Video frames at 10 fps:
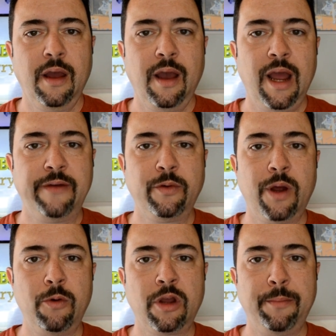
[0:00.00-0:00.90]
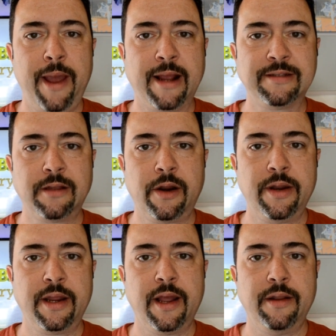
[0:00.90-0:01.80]
Hi everyone, welcome back. It's
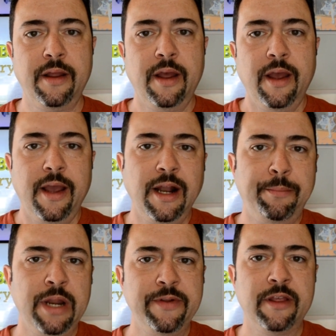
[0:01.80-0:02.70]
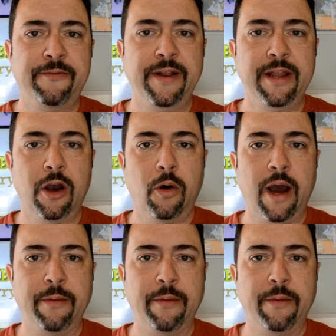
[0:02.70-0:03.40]
Larry again. In a previous video, I